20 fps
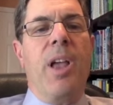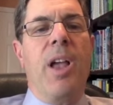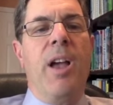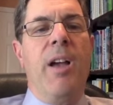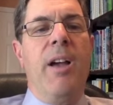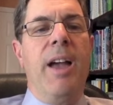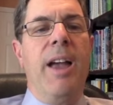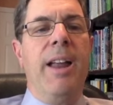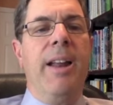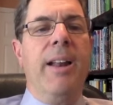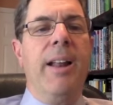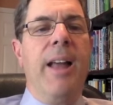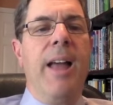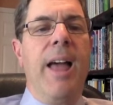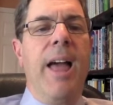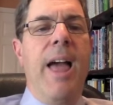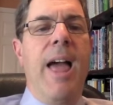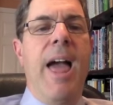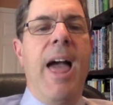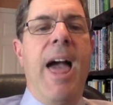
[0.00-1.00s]
All right?
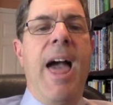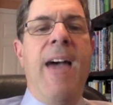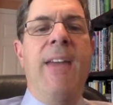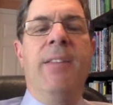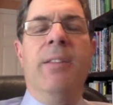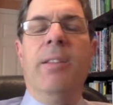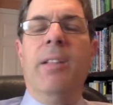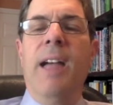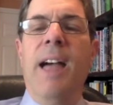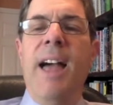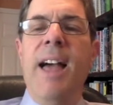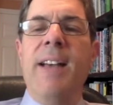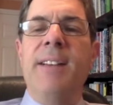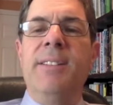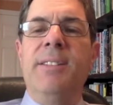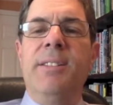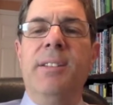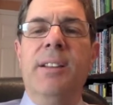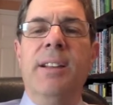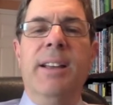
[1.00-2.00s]
And
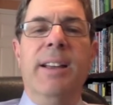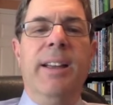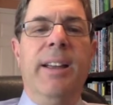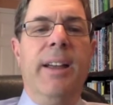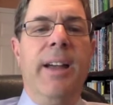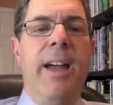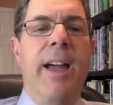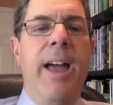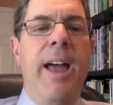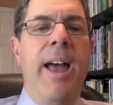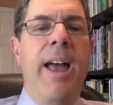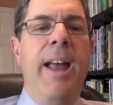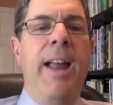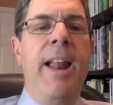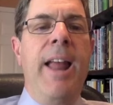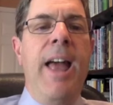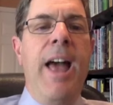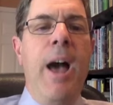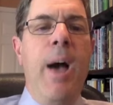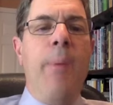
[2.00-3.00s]
lastly,
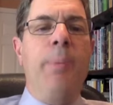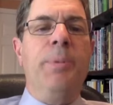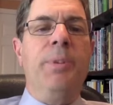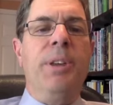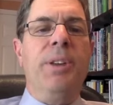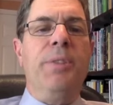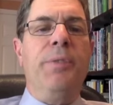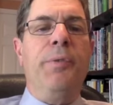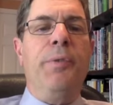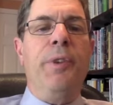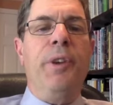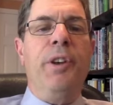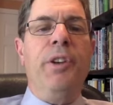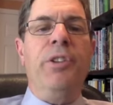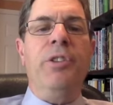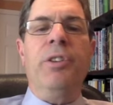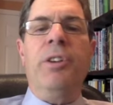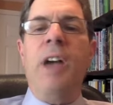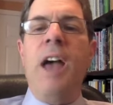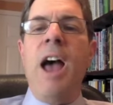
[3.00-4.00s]
it helps us
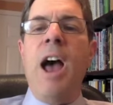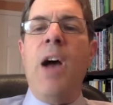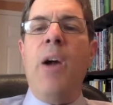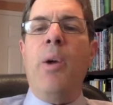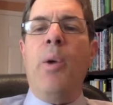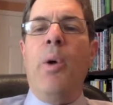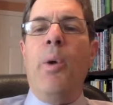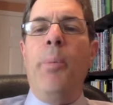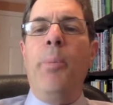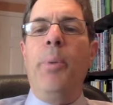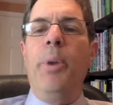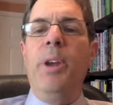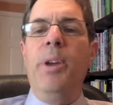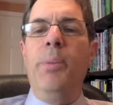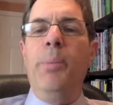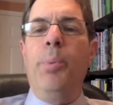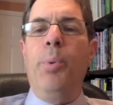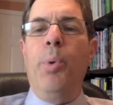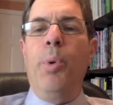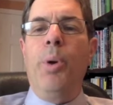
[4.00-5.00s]
figure out or
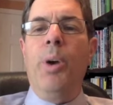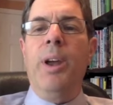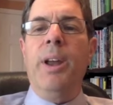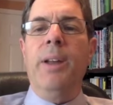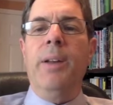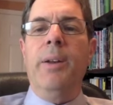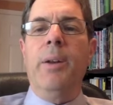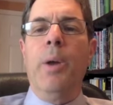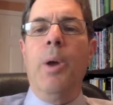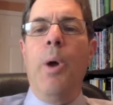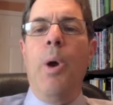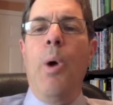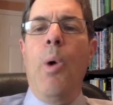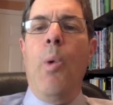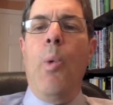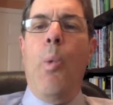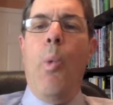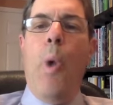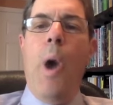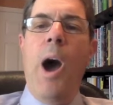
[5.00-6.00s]
pinpoint
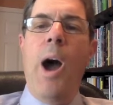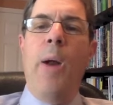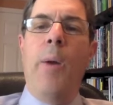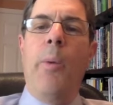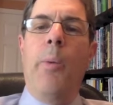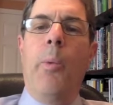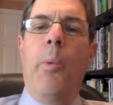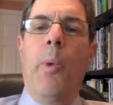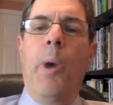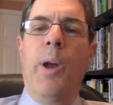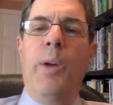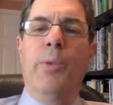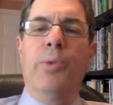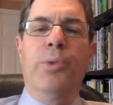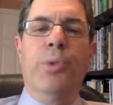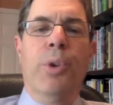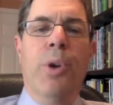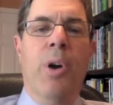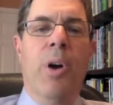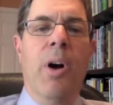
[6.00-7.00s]
what went
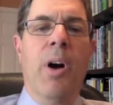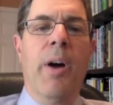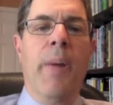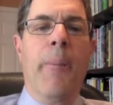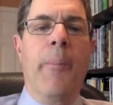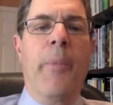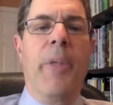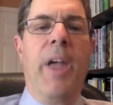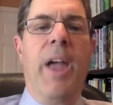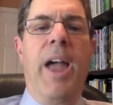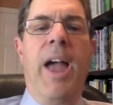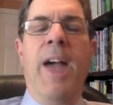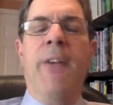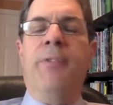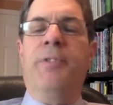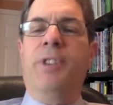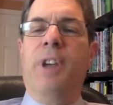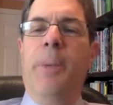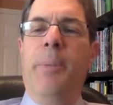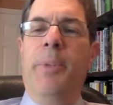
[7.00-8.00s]
wrong if
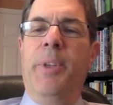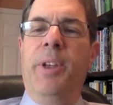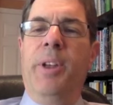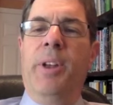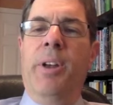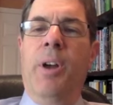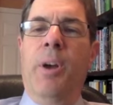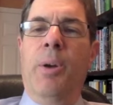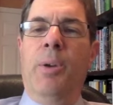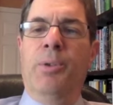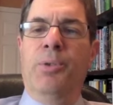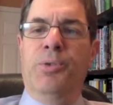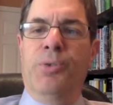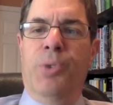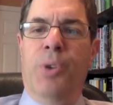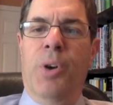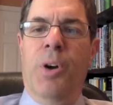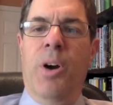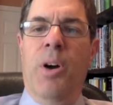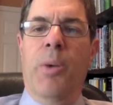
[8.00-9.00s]
something goes
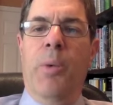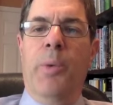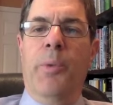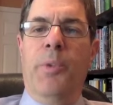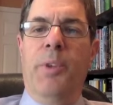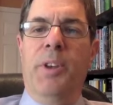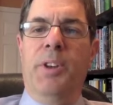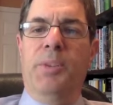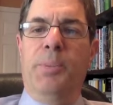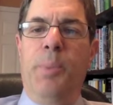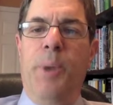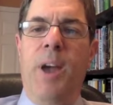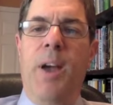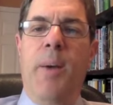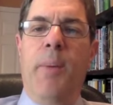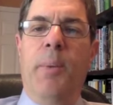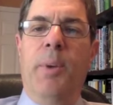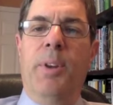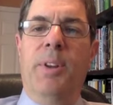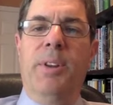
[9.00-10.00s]
wrong with the
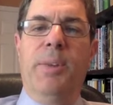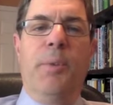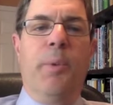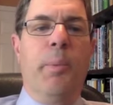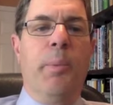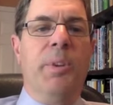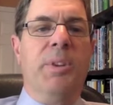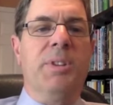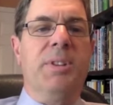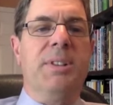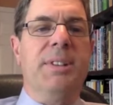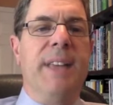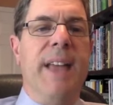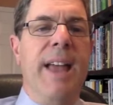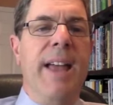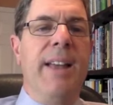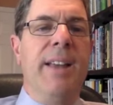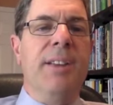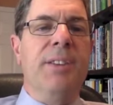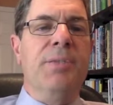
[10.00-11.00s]
experiment, if a
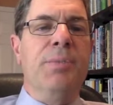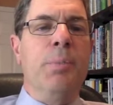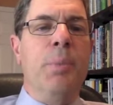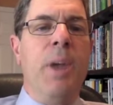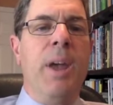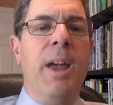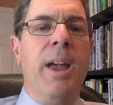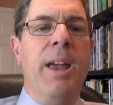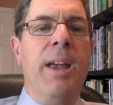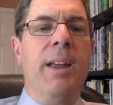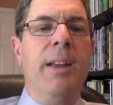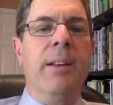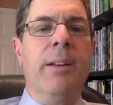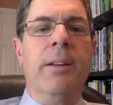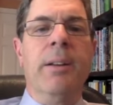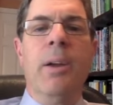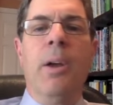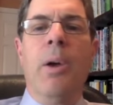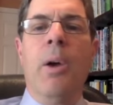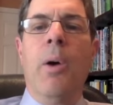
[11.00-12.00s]
mistake is made
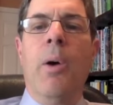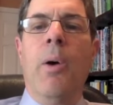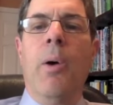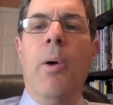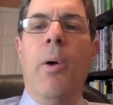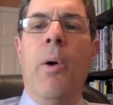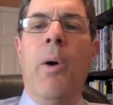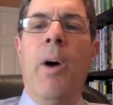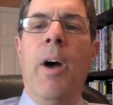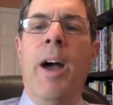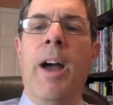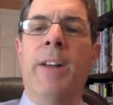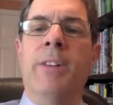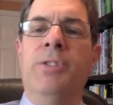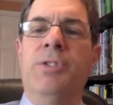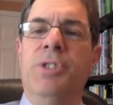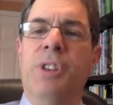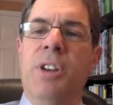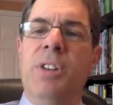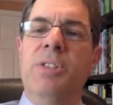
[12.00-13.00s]
or it
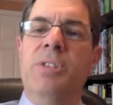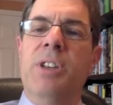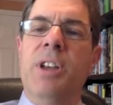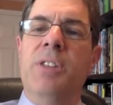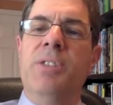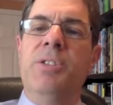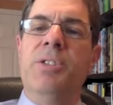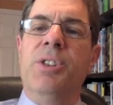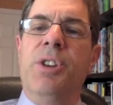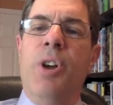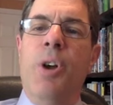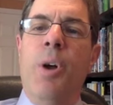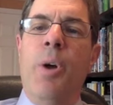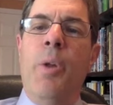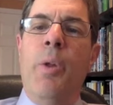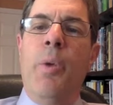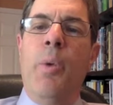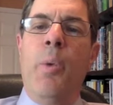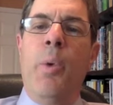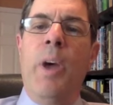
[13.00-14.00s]
just doesn't go
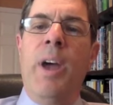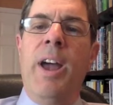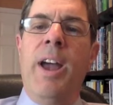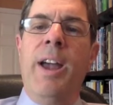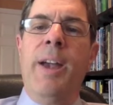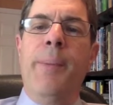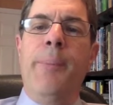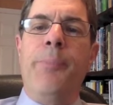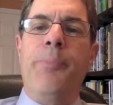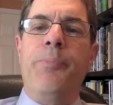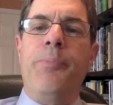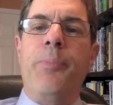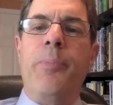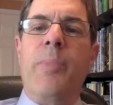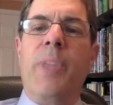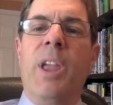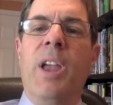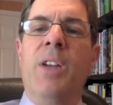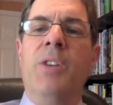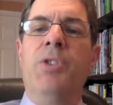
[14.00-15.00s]
the way
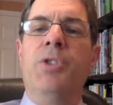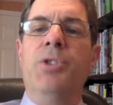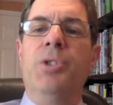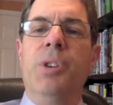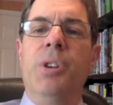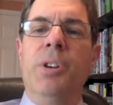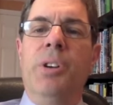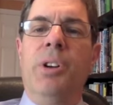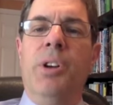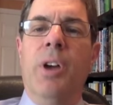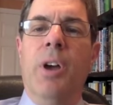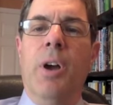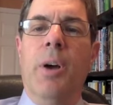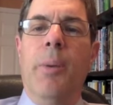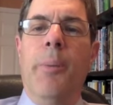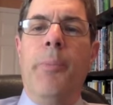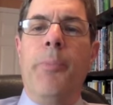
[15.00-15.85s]
it should go.